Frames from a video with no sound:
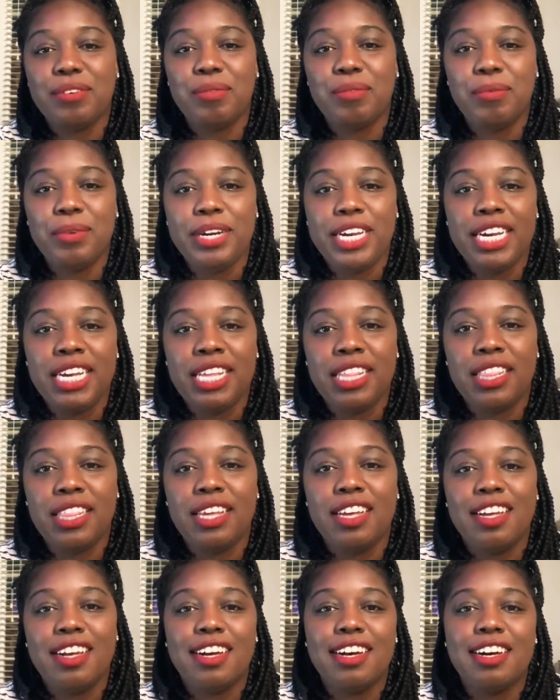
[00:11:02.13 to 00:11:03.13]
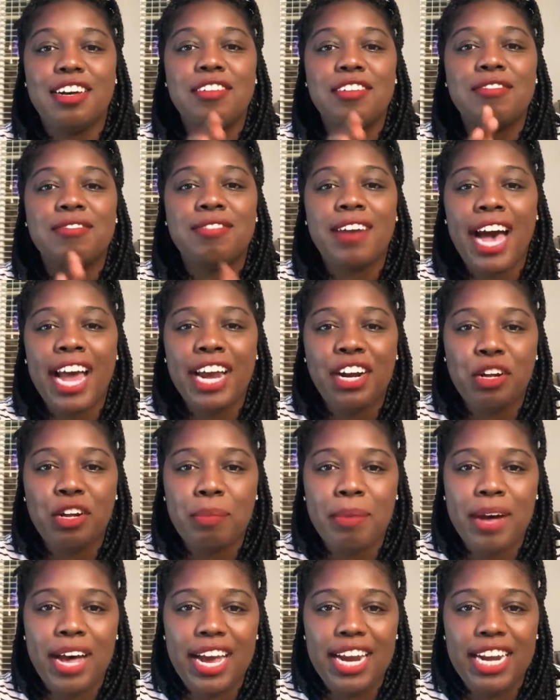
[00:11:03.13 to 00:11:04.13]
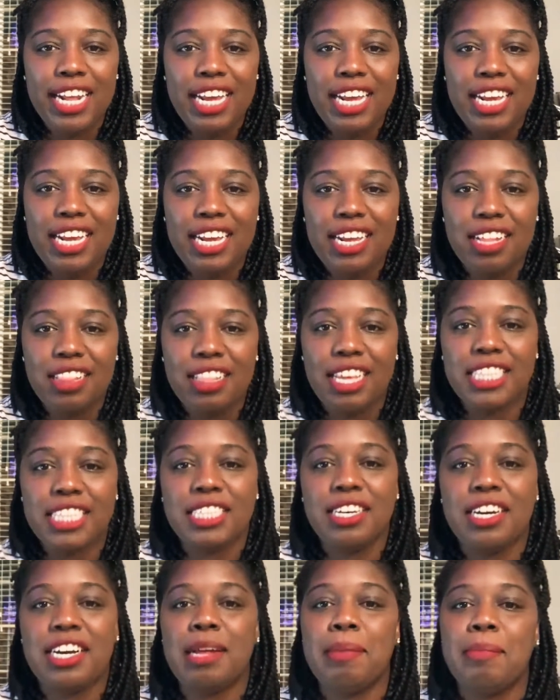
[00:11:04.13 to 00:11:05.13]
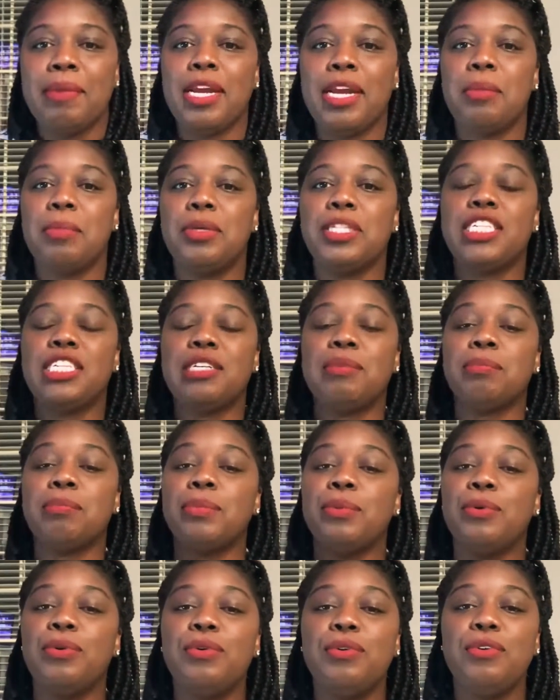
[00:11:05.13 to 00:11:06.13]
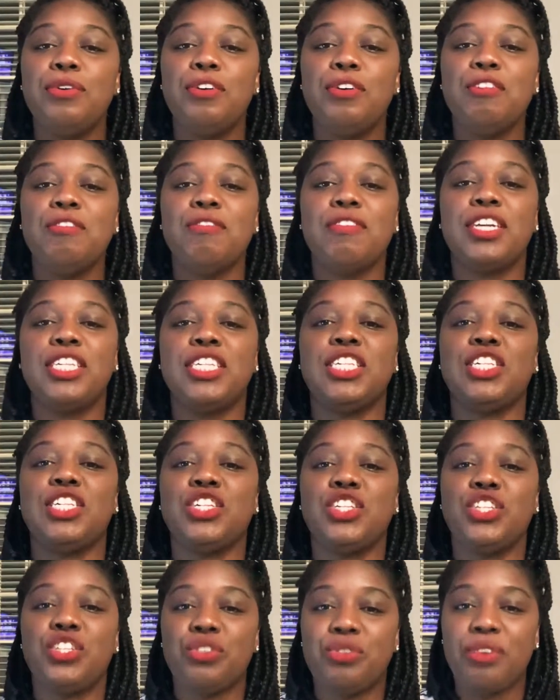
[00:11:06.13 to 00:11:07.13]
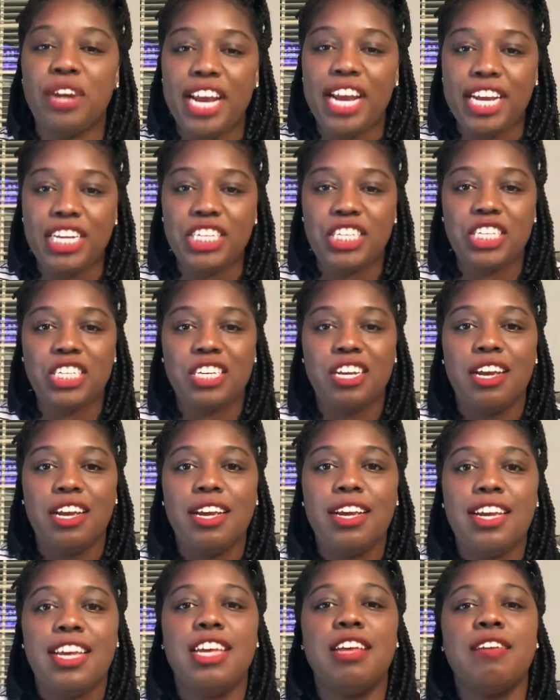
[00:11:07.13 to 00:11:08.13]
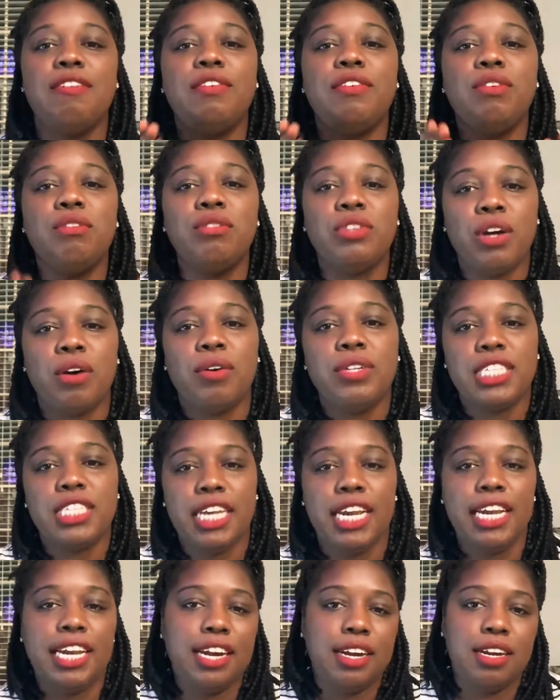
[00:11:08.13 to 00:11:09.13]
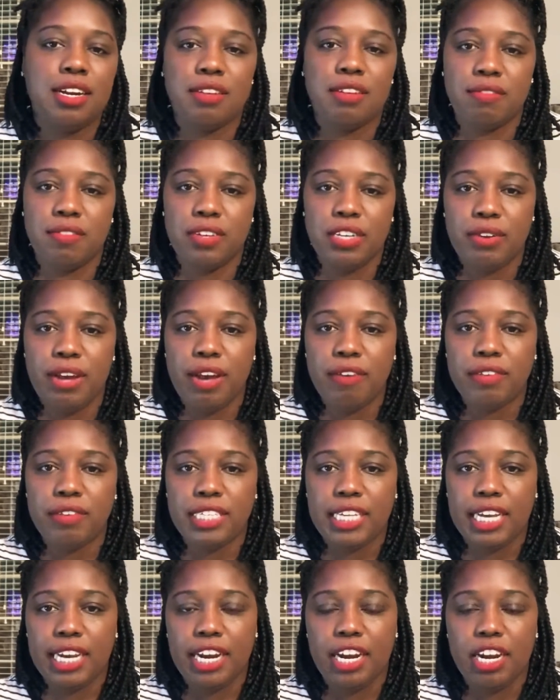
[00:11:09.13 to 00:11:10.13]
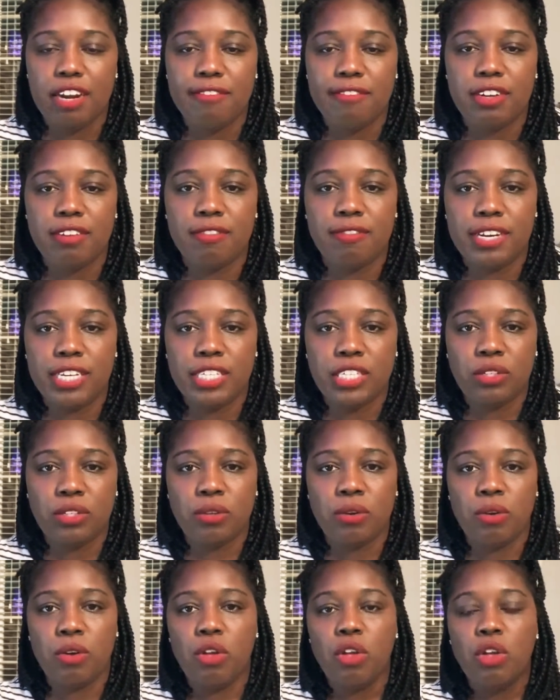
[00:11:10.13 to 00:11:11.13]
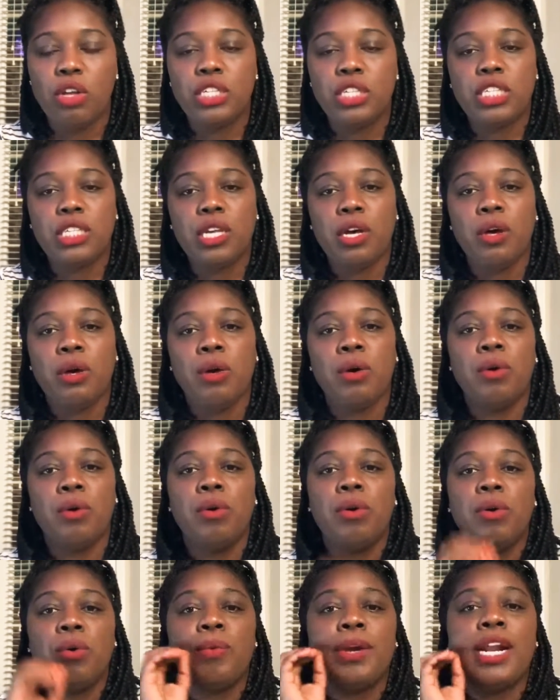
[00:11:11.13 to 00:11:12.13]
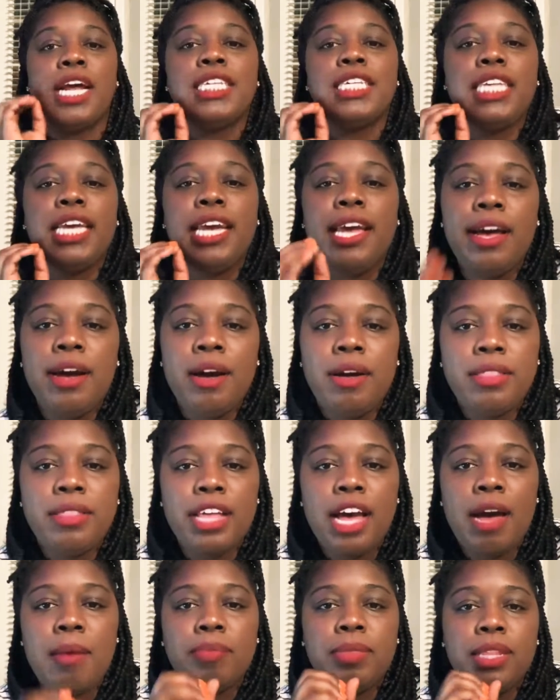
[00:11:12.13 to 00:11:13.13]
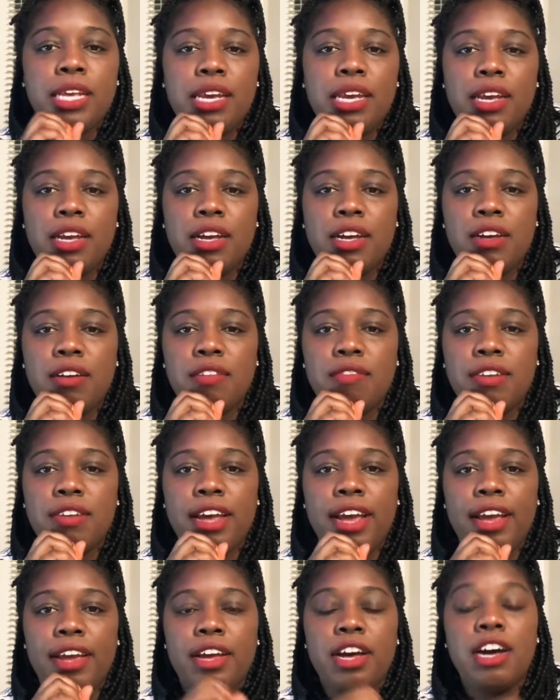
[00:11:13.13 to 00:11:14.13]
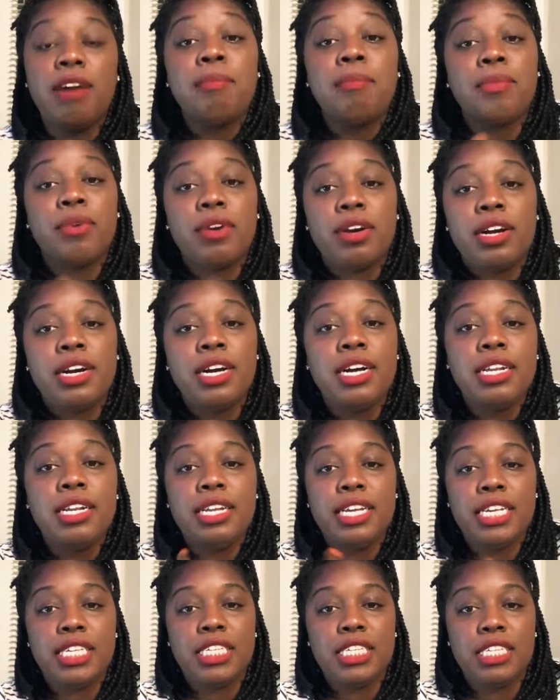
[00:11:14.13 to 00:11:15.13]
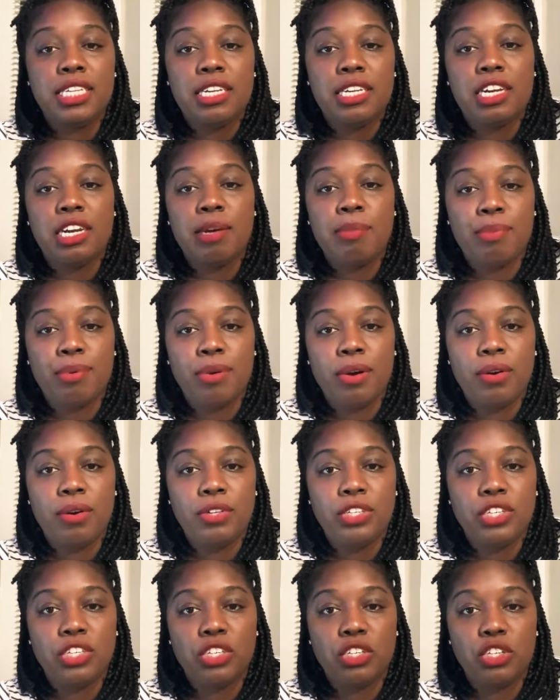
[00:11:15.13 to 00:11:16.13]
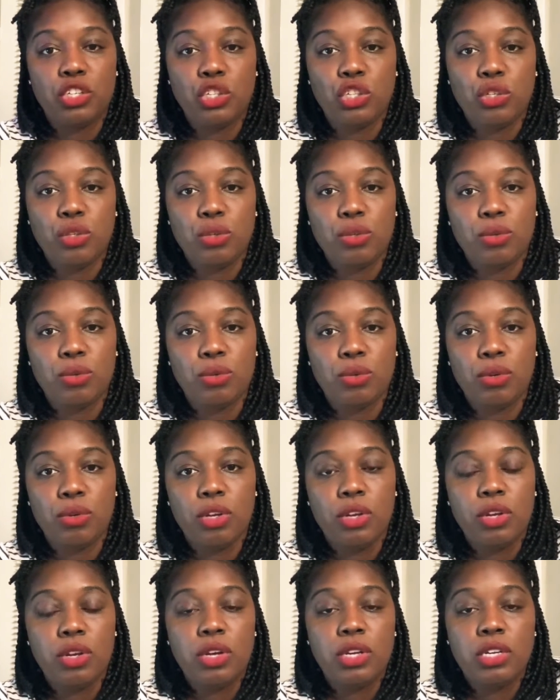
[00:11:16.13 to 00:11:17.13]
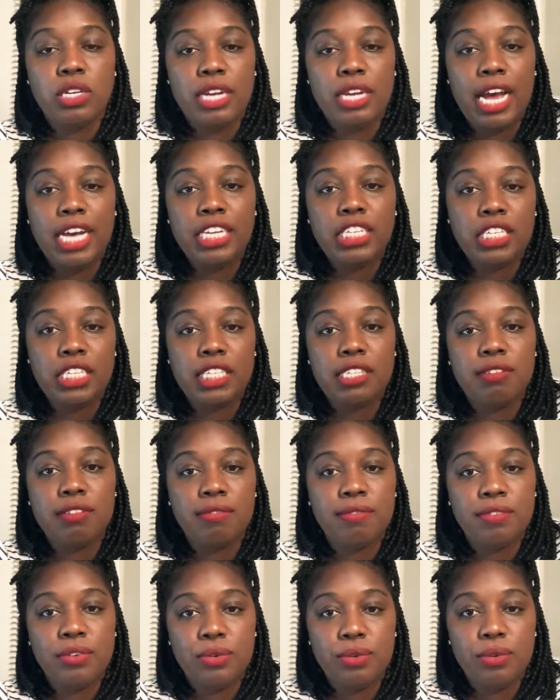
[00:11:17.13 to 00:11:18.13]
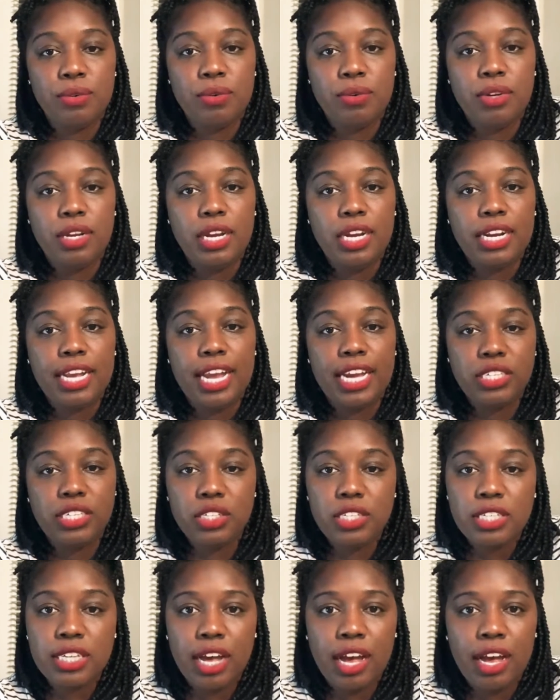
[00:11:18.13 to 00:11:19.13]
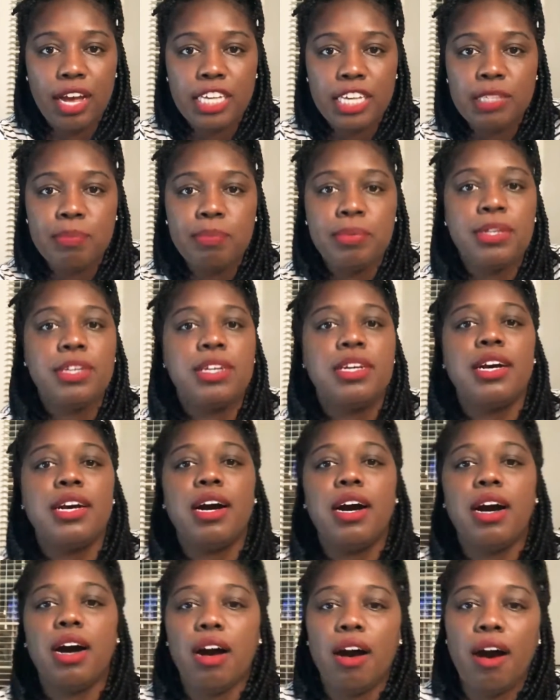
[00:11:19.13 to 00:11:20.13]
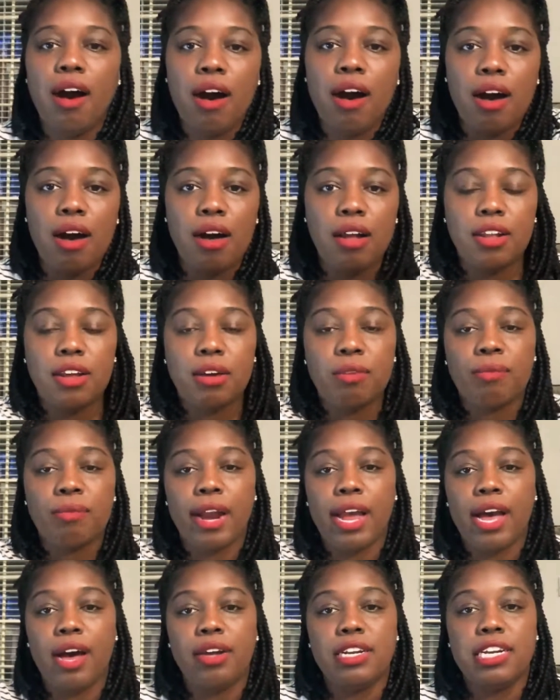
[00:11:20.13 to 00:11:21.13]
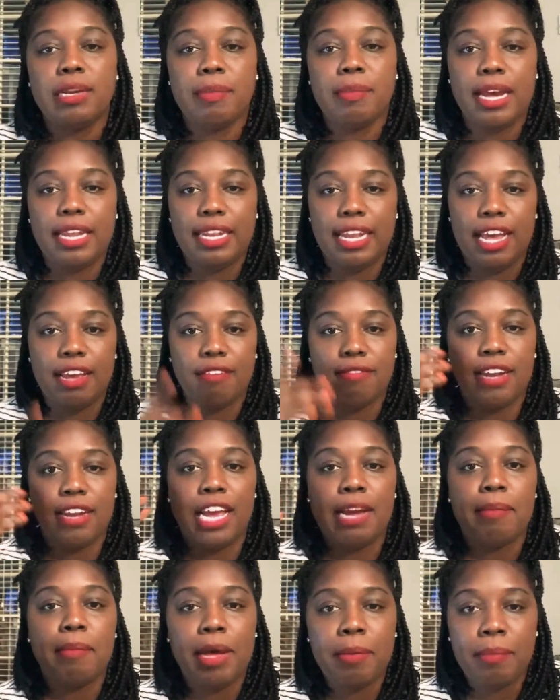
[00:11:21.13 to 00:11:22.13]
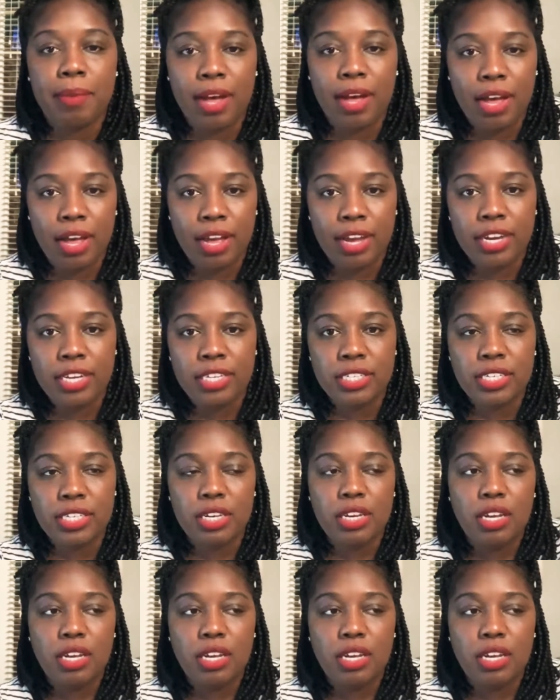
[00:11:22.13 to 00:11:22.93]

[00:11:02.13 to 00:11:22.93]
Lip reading: with a vital body that's gonna be able to move and stretch if you don't take care of it. You have to take care of your vessel. So when I say health, I'm thinking of like a more holistic approach to not just food and exercise, but all around my life, like my mind.